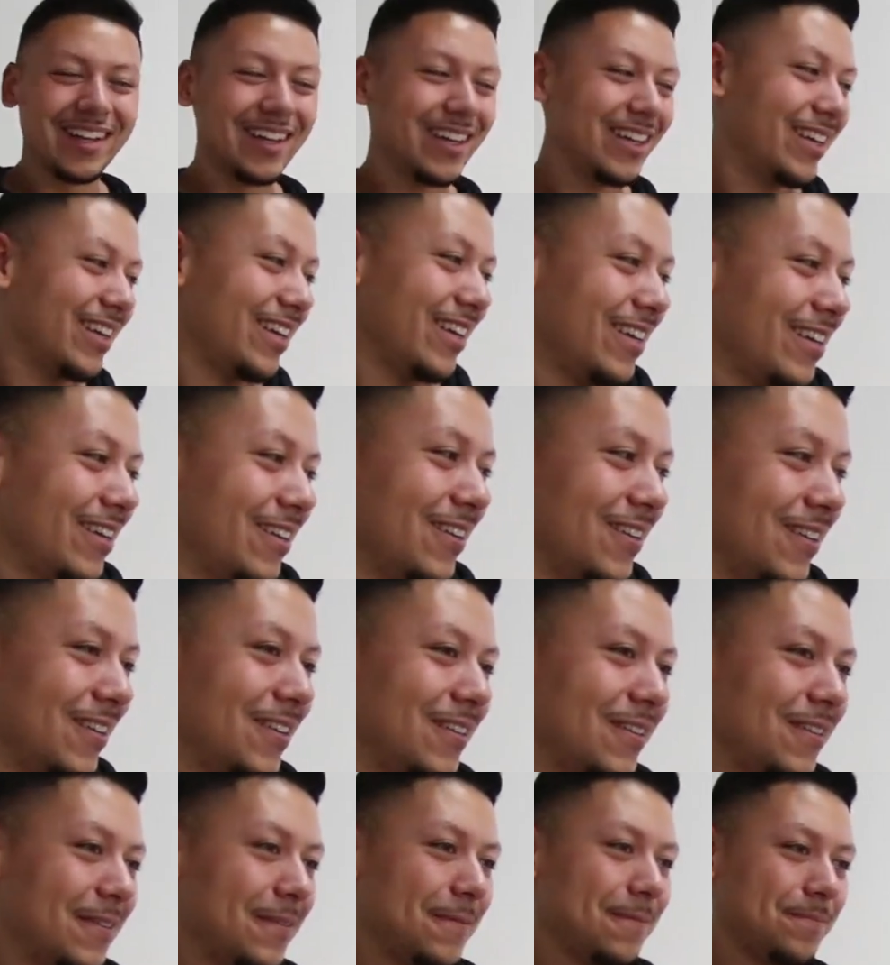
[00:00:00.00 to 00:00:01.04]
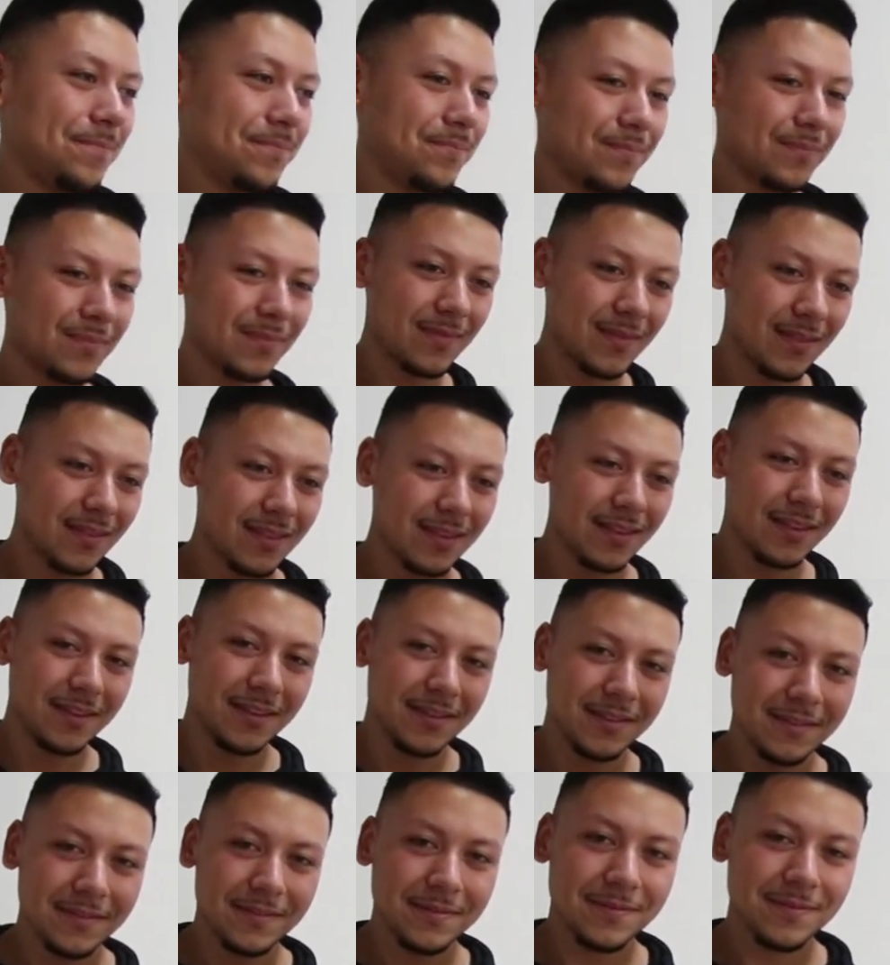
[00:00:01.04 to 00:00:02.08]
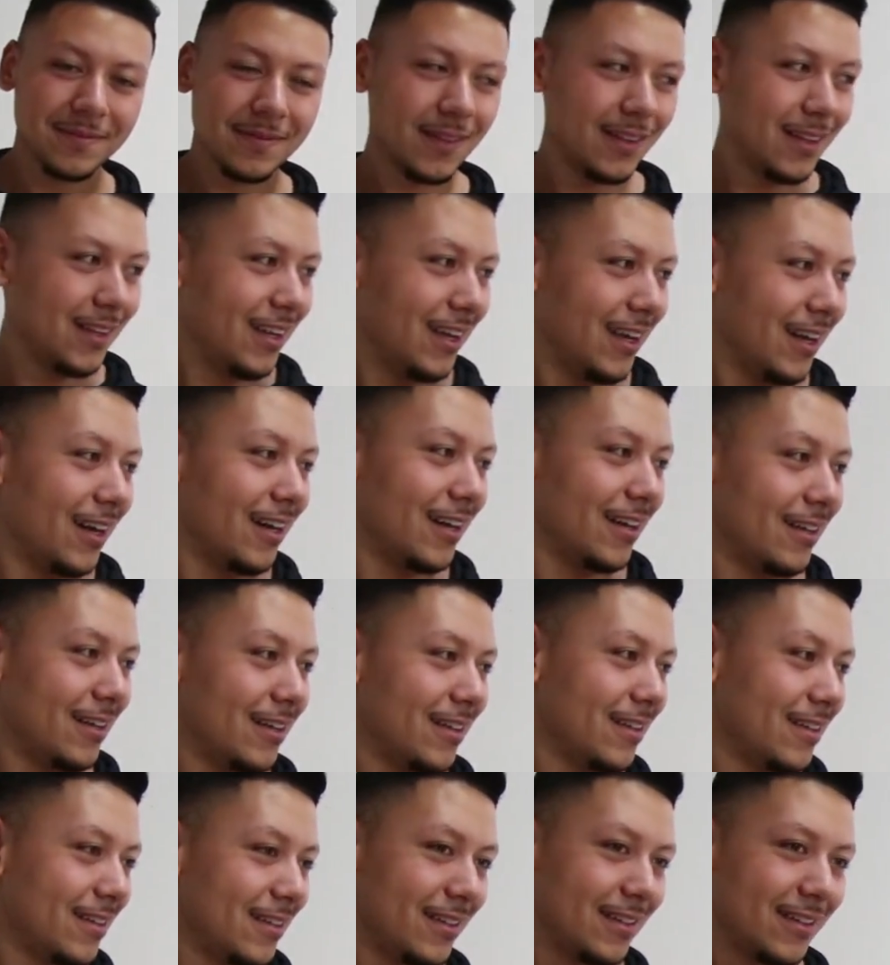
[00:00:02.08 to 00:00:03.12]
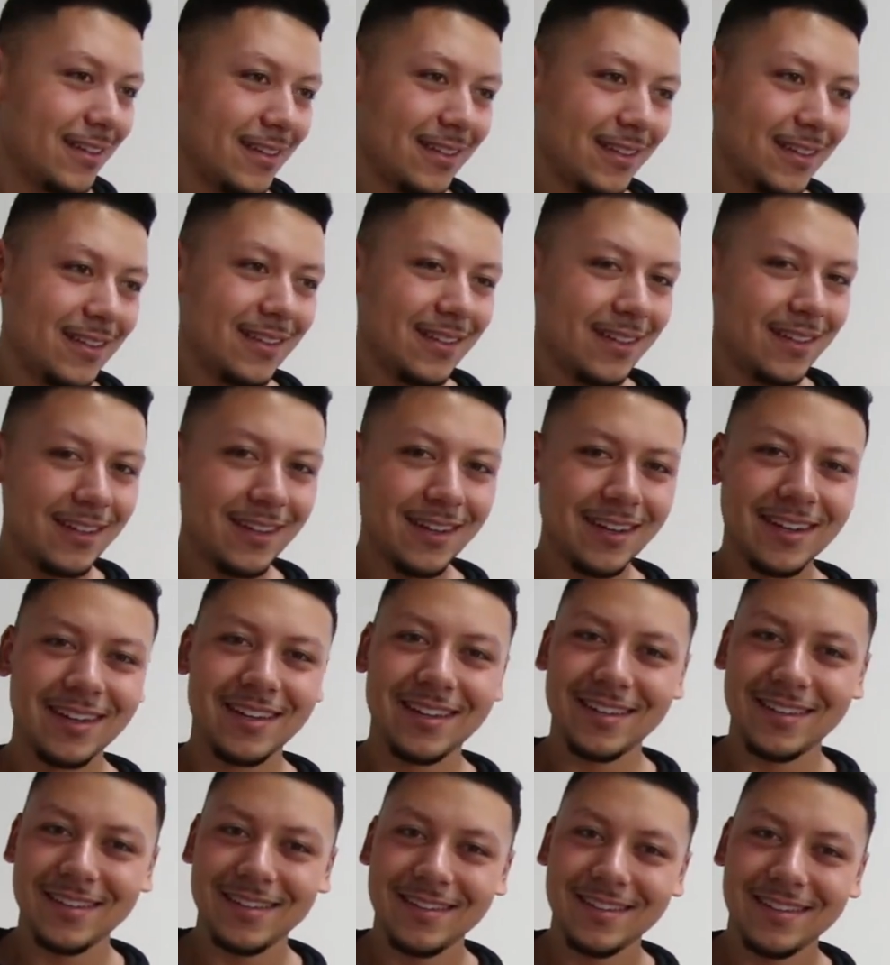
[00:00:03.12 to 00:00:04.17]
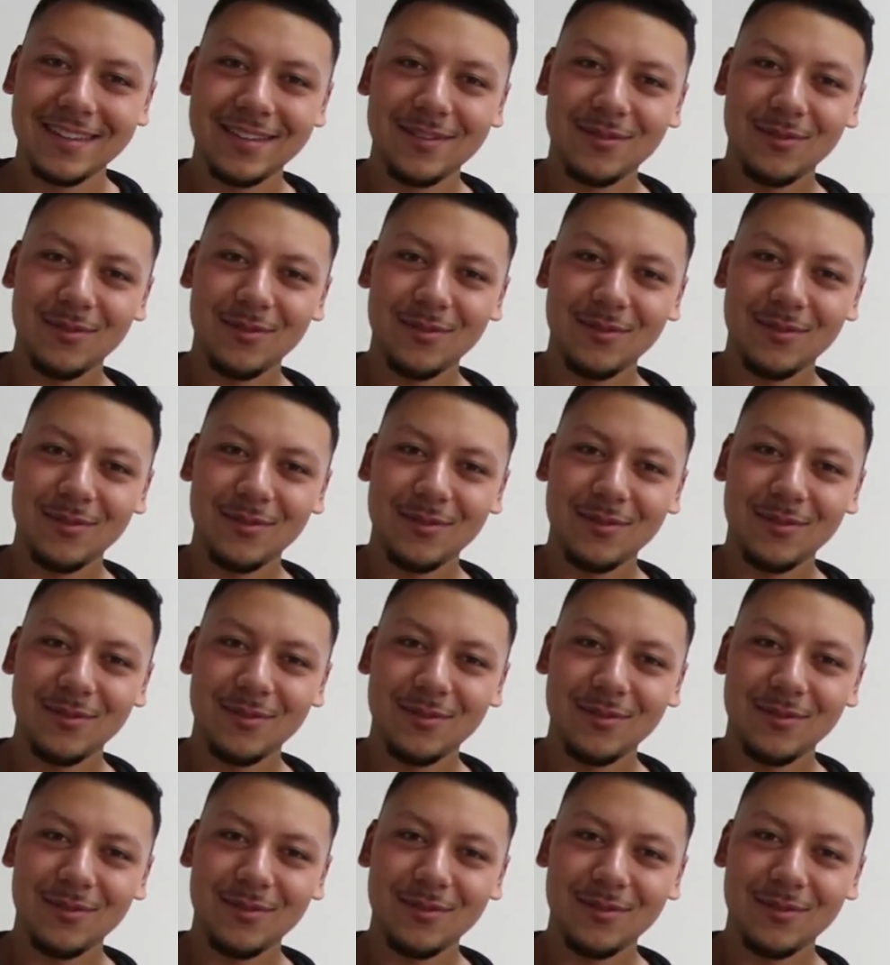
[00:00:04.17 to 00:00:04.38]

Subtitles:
[no speech]